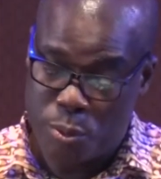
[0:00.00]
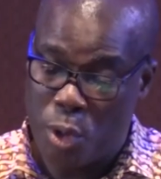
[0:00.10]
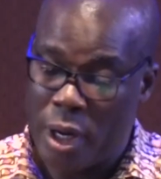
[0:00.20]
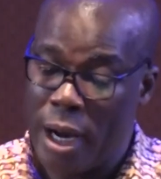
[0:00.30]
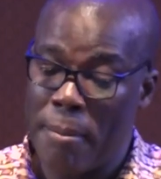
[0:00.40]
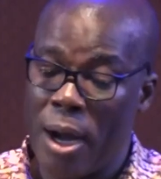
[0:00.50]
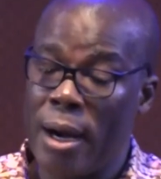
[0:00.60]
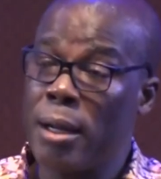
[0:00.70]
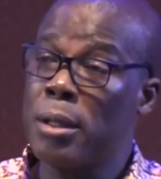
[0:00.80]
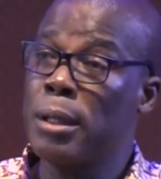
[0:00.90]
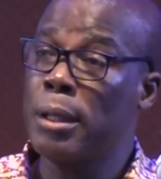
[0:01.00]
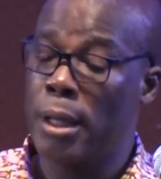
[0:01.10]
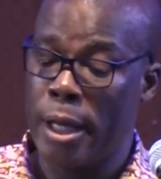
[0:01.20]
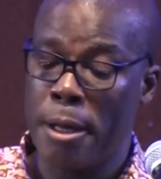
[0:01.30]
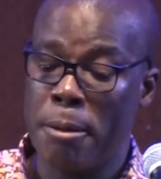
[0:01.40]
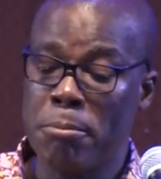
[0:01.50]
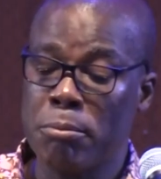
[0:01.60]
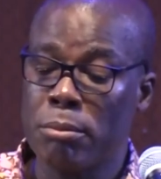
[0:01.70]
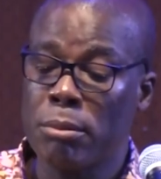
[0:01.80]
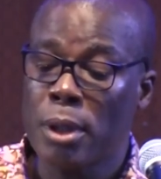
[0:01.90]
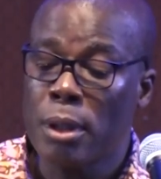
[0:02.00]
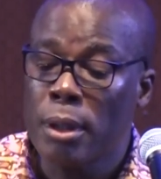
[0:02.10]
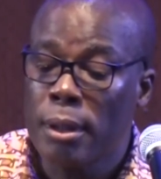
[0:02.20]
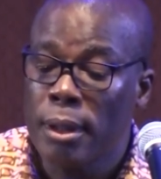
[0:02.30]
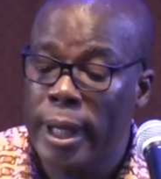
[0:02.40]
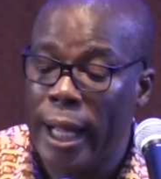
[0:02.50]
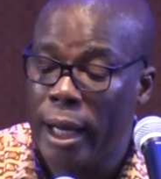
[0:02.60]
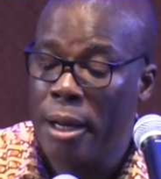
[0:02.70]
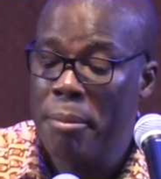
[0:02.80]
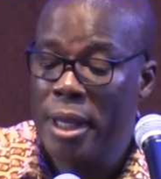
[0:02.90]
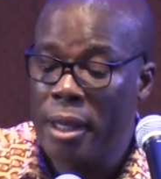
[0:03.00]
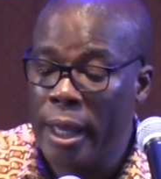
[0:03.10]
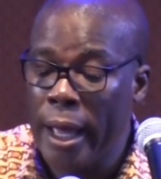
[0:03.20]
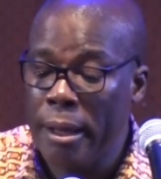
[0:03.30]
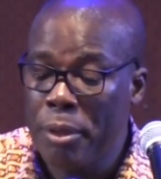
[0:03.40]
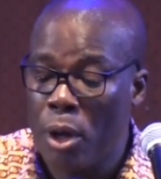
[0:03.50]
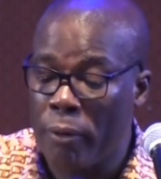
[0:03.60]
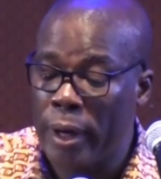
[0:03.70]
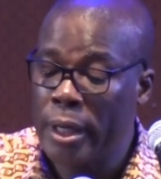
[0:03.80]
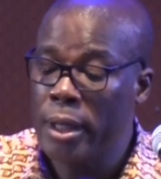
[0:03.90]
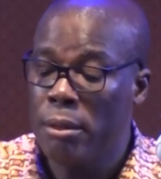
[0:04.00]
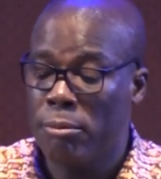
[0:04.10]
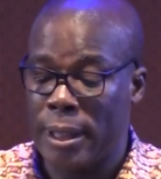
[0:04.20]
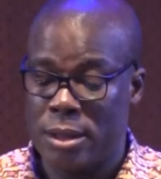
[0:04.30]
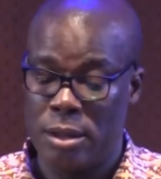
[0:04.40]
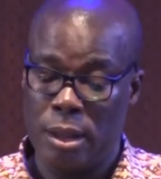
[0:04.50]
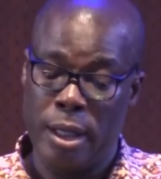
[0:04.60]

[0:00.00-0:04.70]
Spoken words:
spoken about the academic year already, but